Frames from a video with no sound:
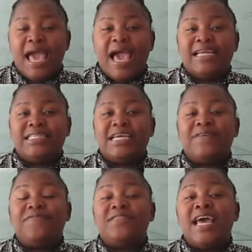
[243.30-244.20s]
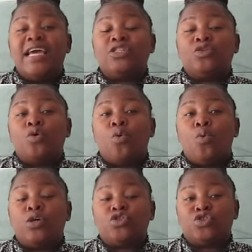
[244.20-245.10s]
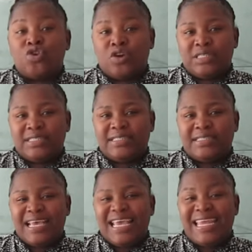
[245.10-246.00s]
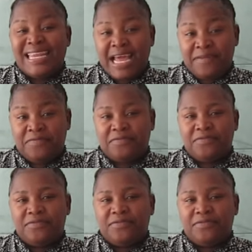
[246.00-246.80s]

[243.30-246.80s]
And if that was not enough,